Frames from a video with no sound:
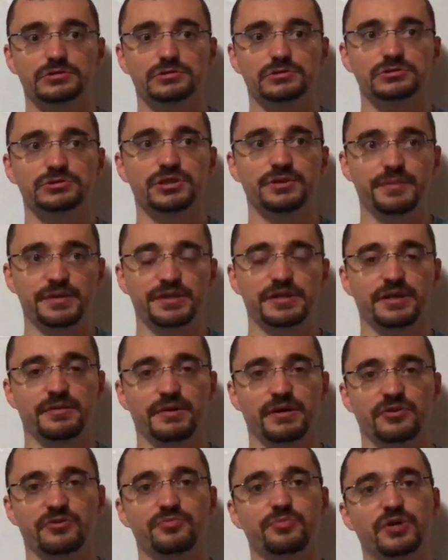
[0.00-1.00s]
limit the
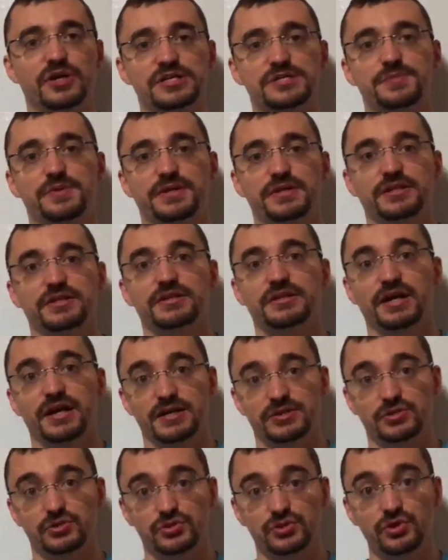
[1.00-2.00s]
amount of prospecting they
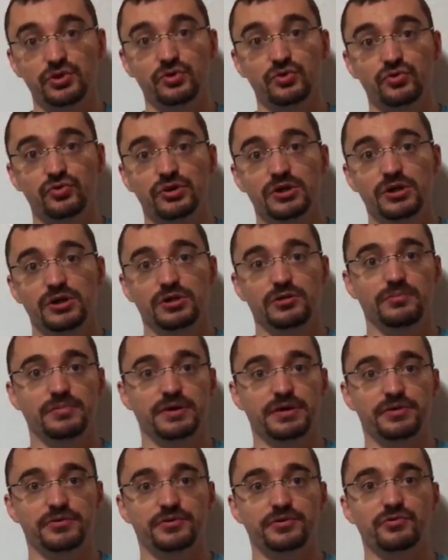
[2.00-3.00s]
had to do by
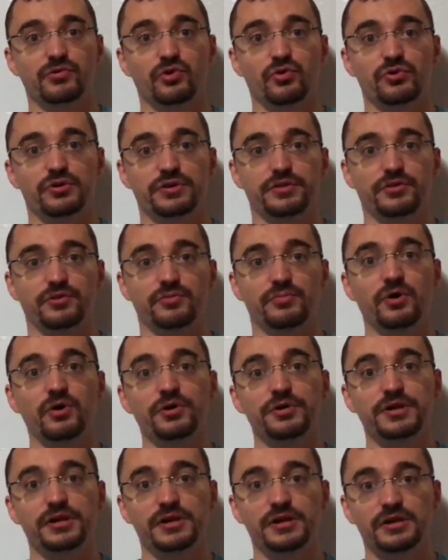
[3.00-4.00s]
either growing their
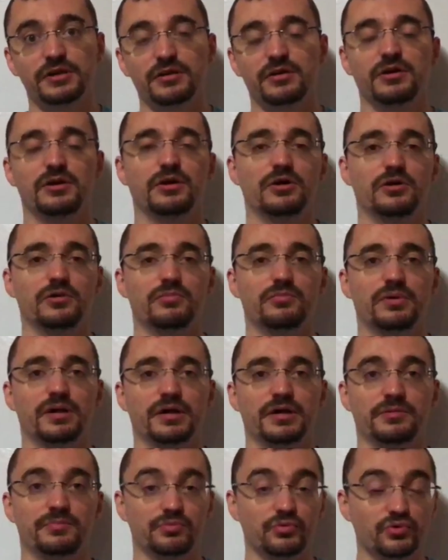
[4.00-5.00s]
marketing,
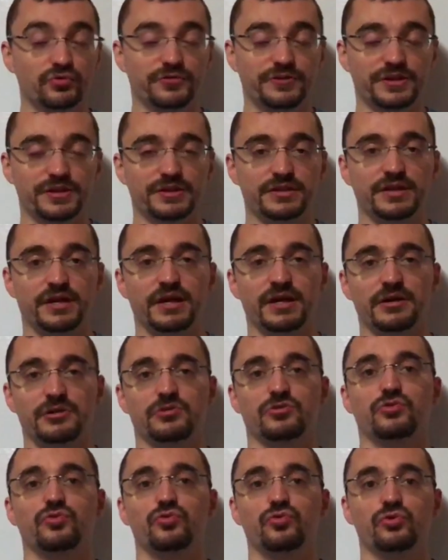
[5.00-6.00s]
by improving in
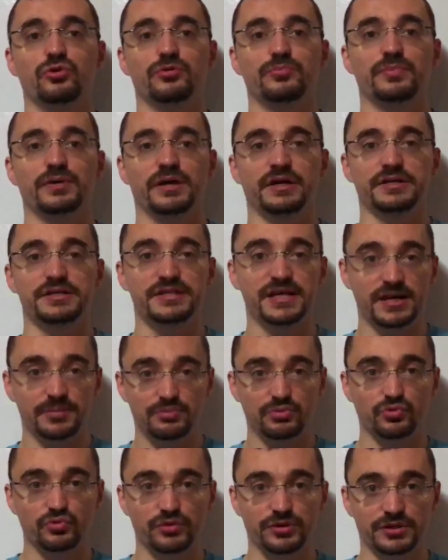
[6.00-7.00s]
that, or by
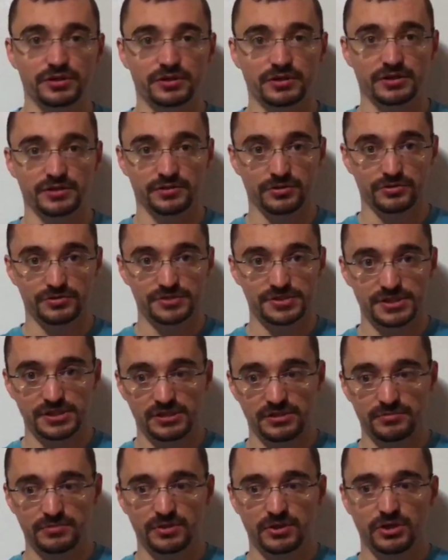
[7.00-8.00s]
taprooting in their
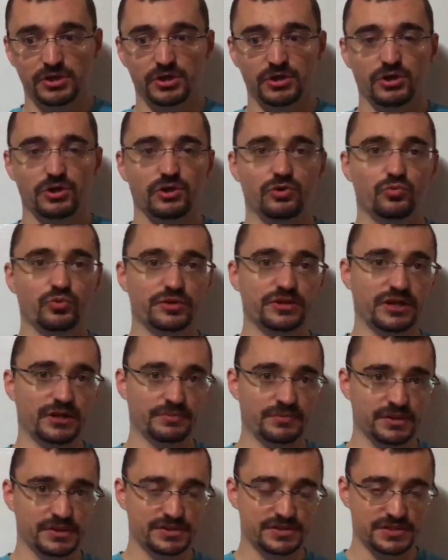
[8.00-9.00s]
team what
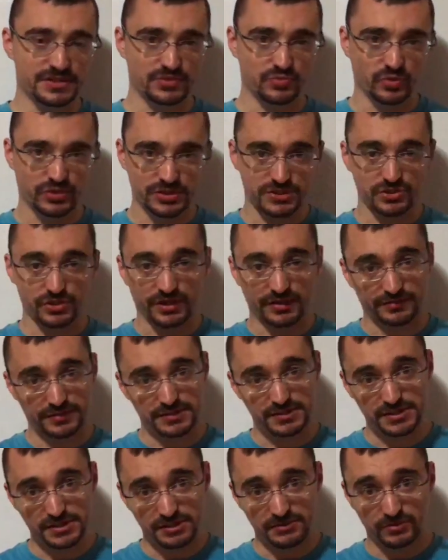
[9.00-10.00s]
that means is once you have a
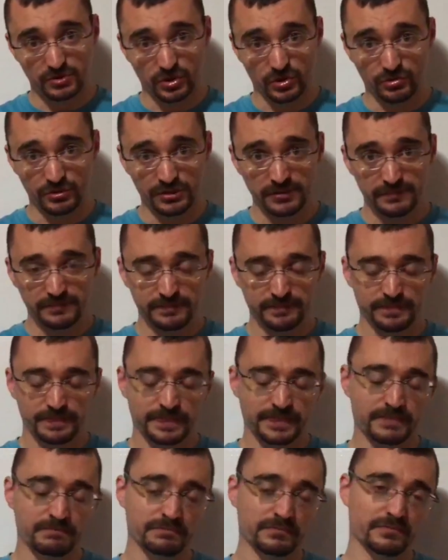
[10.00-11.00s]
team going,
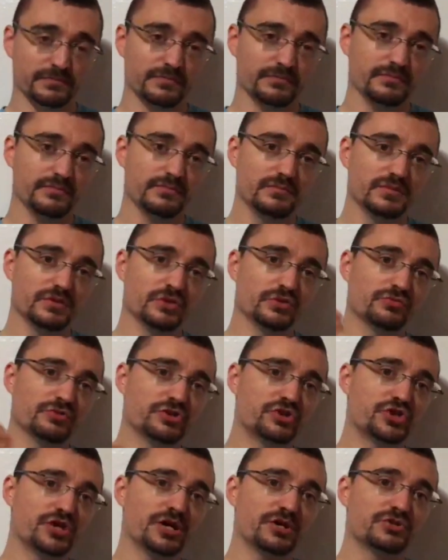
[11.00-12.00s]
you
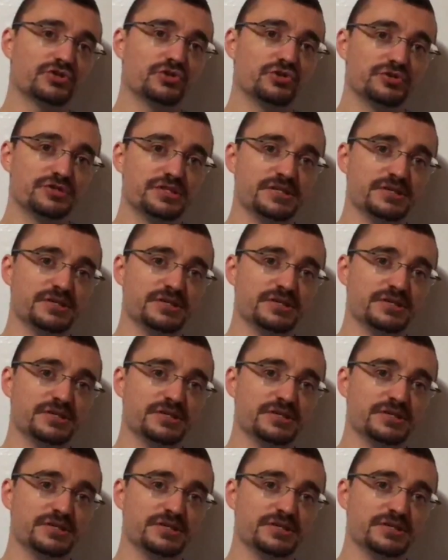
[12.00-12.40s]
reach out to your